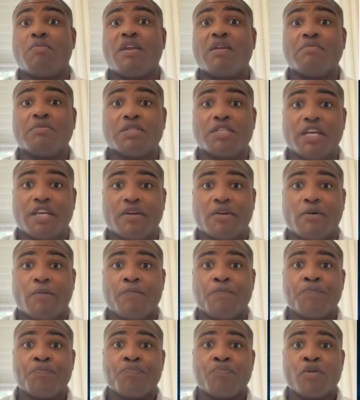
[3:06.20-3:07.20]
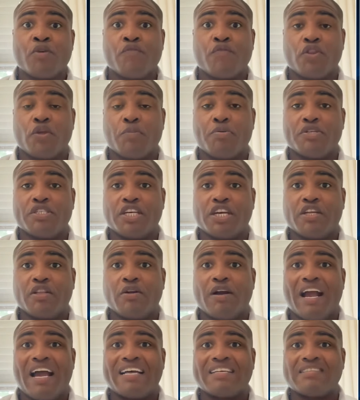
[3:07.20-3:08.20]
momentum signal for the
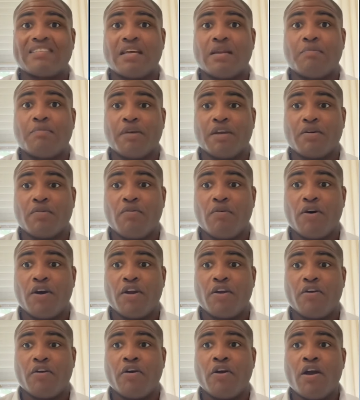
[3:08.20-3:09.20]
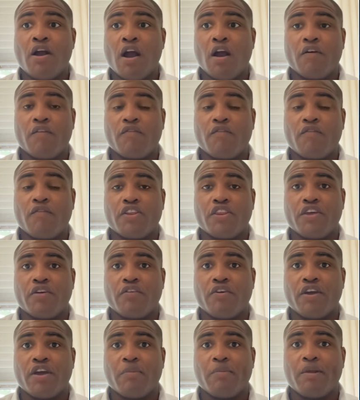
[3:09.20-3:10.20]
particular asset, Bitcoin or for
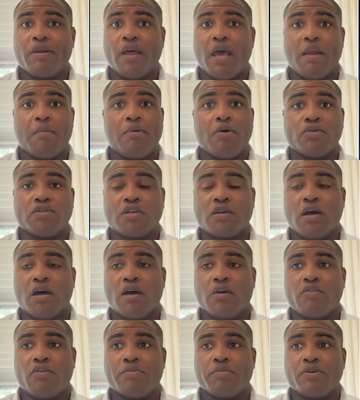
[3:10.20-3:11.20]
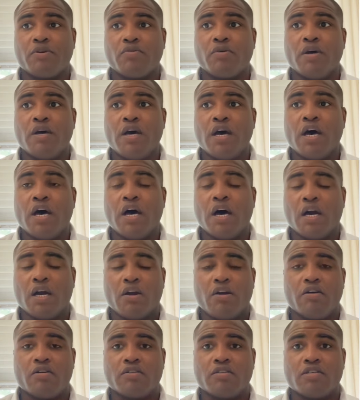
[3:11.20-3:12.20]
Ethereum and most crypto
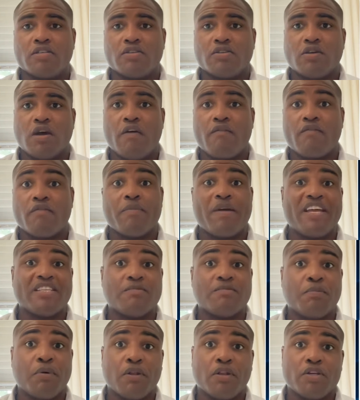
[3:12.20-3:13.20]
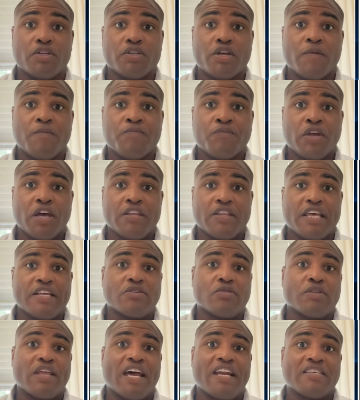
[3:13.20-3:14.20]
currencies remains bullish.
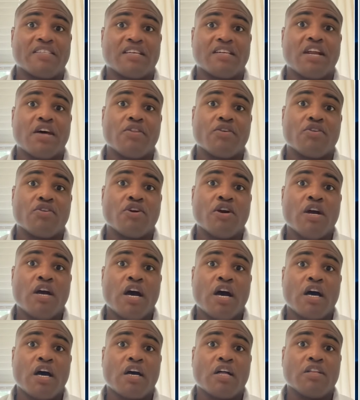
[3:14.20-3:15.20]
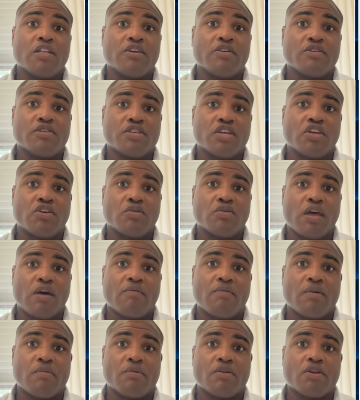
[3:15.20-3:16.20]
That is another clear signal
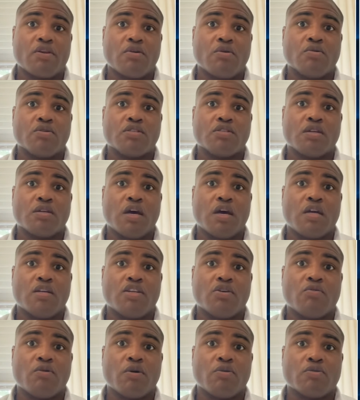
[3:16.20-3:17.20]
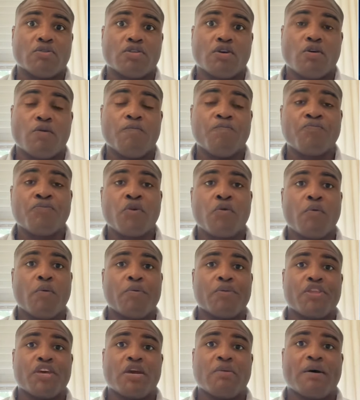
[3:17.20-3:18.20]
that we would use to degross. So when
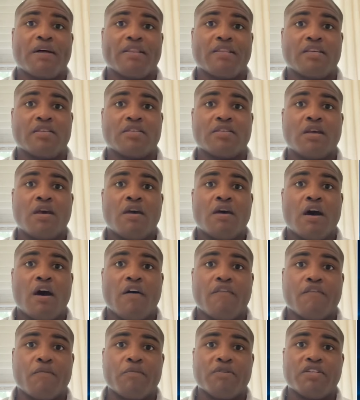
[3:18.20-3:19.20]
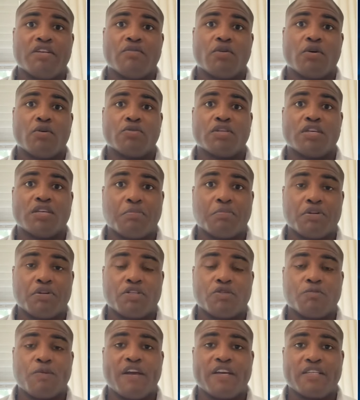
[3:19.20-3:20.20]
we think about this from a degrossing
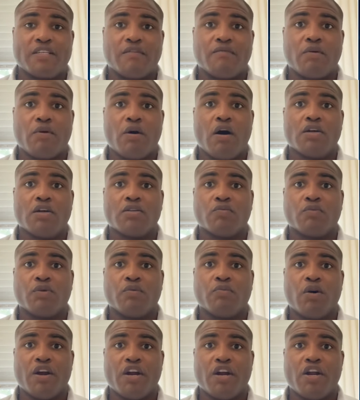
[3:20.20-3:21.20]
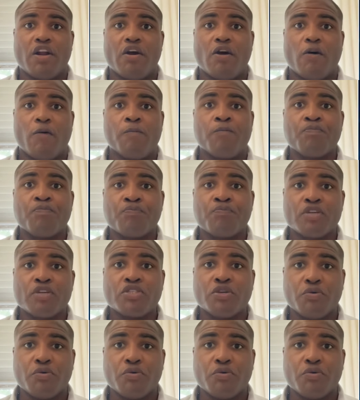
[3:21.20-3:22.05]
perspective, we want to know